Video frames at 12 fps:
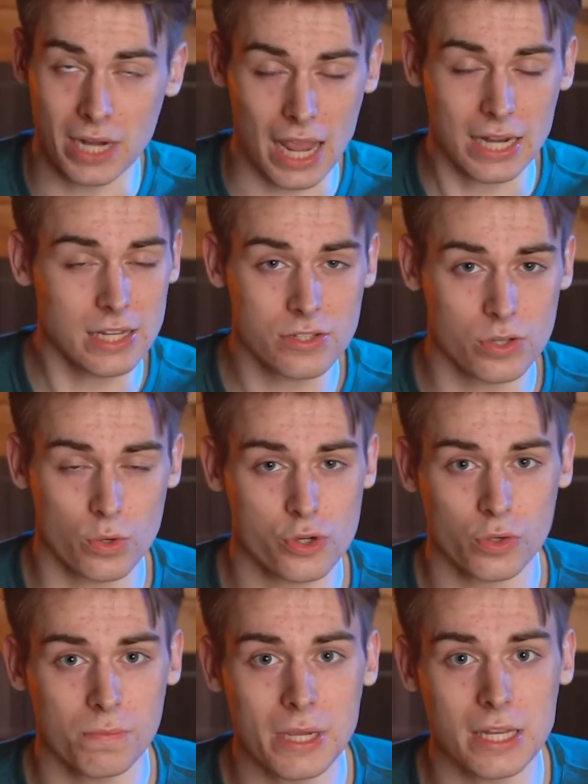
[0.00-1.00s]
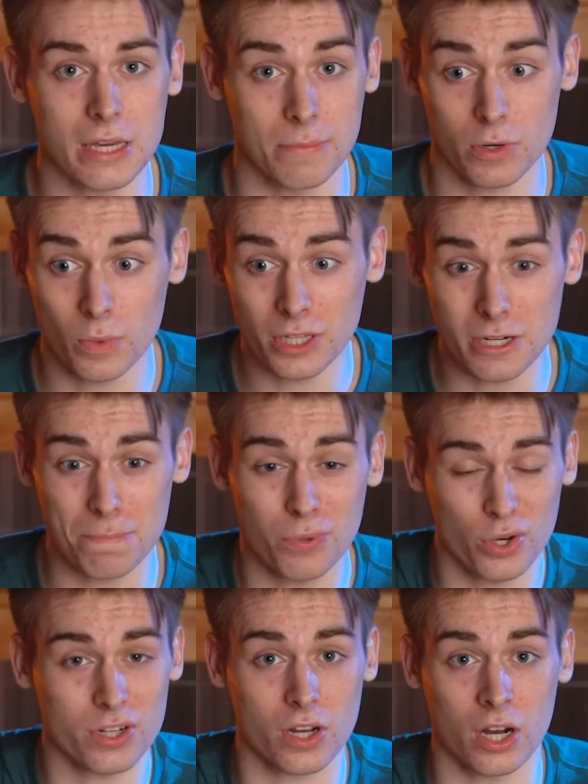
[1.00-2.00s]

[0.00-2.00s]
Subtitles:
on any social medium, you're willing to put